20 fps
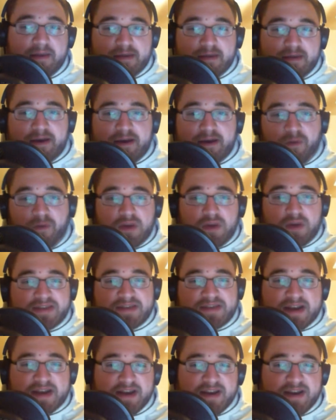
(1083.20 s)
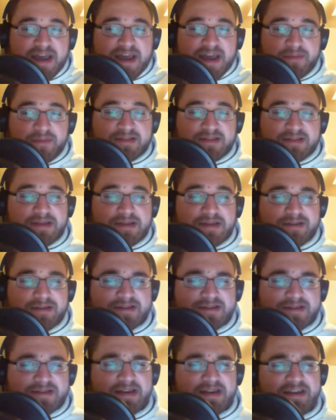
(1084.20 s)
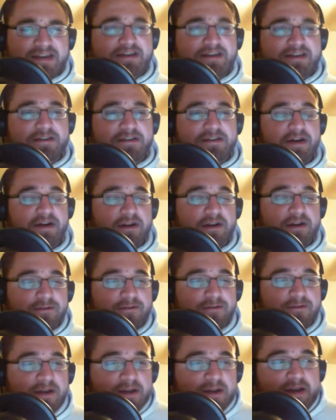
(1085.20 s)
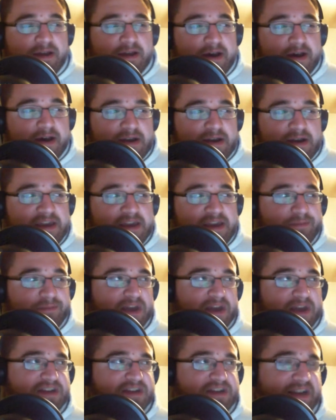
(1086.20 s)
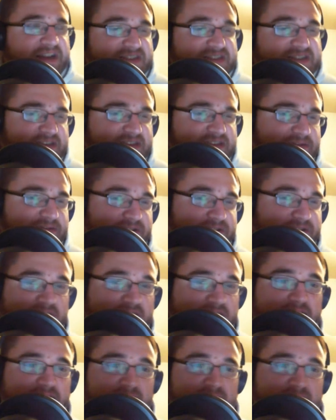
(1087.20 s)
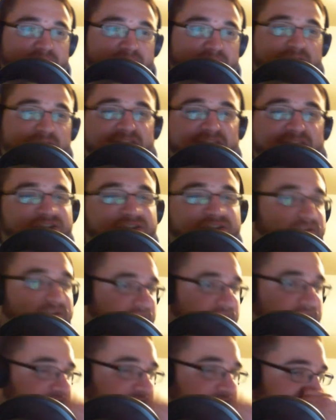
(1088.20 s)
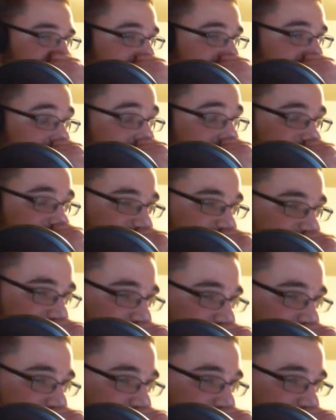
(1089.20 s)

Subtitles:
once that kind of happens, then you'll see a Key 2. I know Geekbench has the Key 2 device. Excuse me.